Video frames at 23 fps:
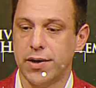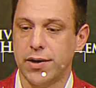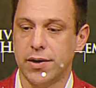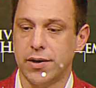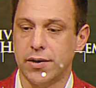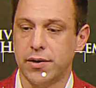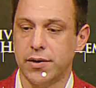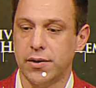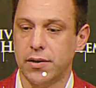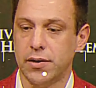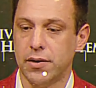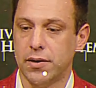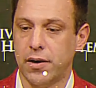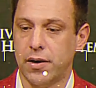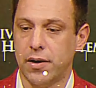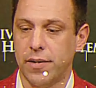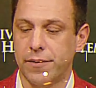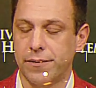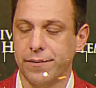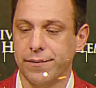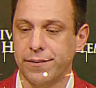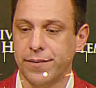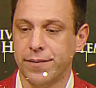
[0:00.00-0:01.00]
and why
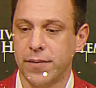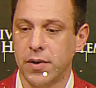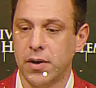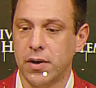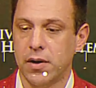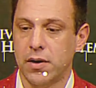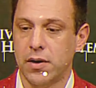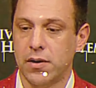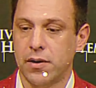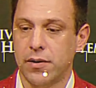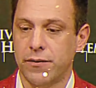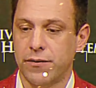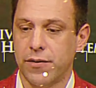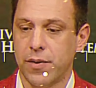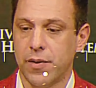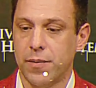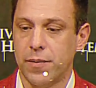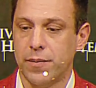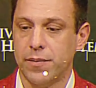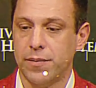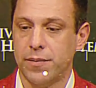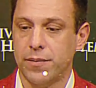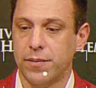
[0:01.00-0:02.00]
one of them could be a
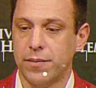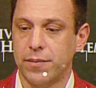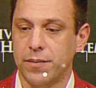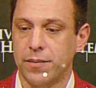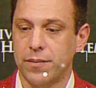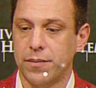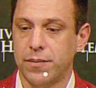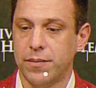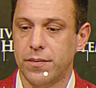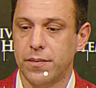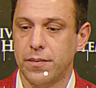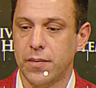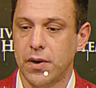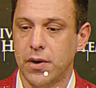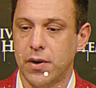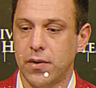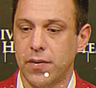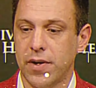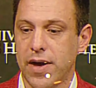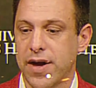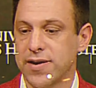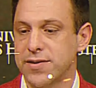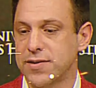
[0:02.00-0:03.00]
major sleeper.
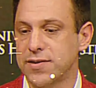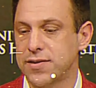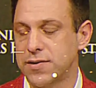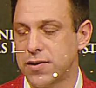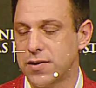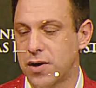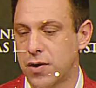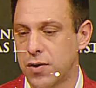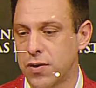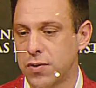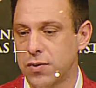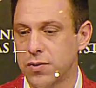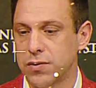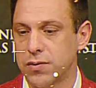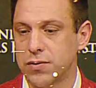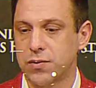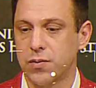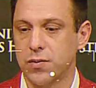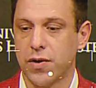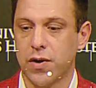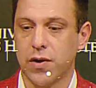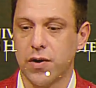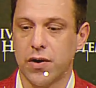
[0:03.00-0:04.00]
Stick around.
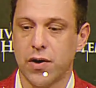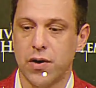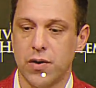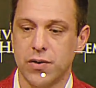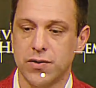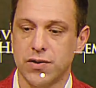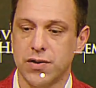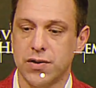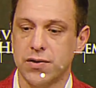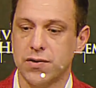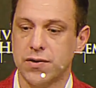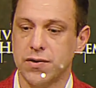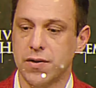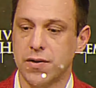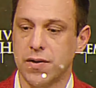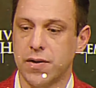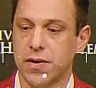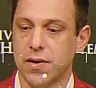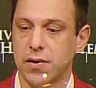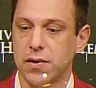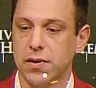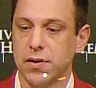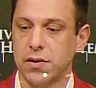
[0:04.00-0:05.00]

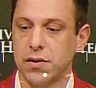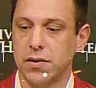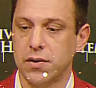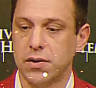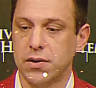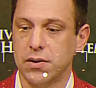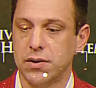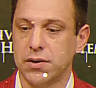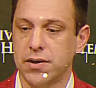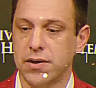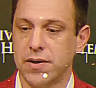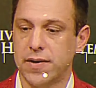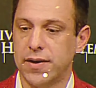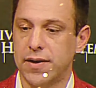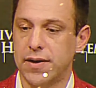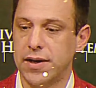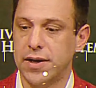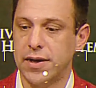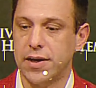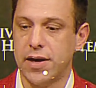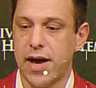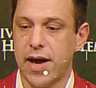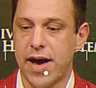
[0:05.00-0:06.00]
After locking down the
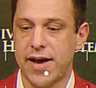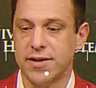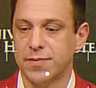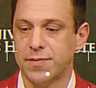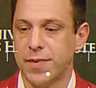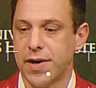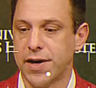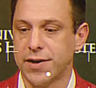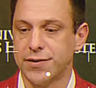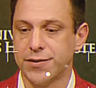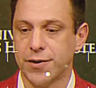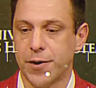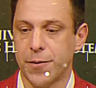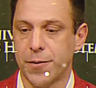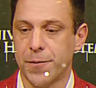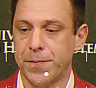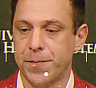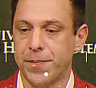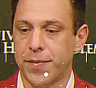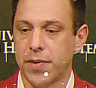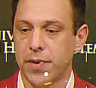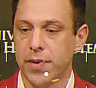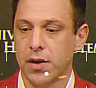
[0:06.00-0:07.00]
offensive line with
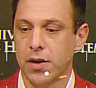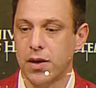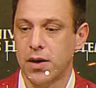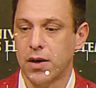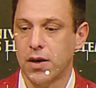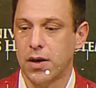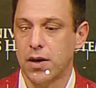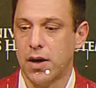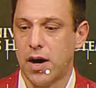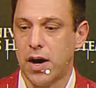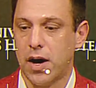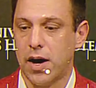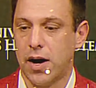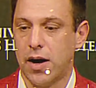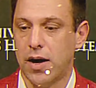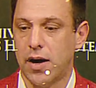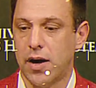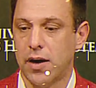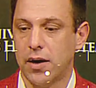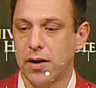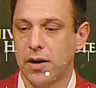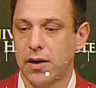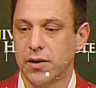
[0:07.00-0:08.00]
Josh Simmons,
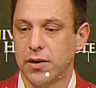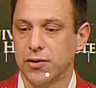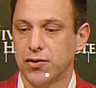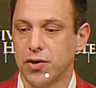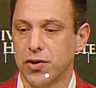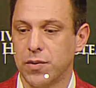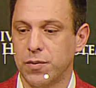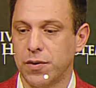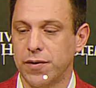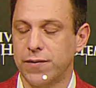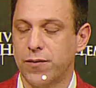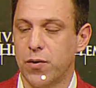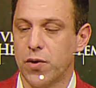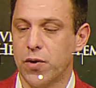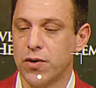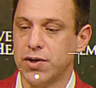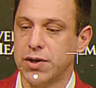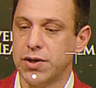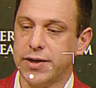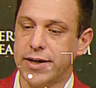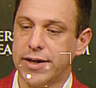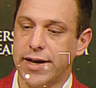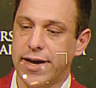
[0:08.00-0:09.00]
Brett Veach
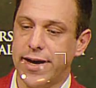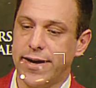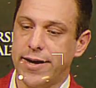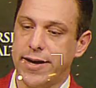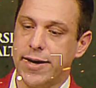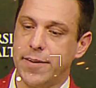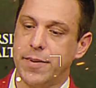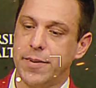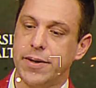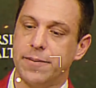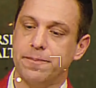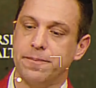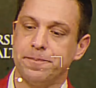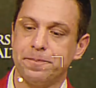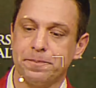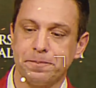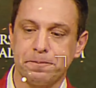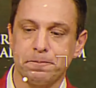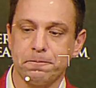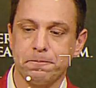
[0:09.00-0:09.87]
wasted no time,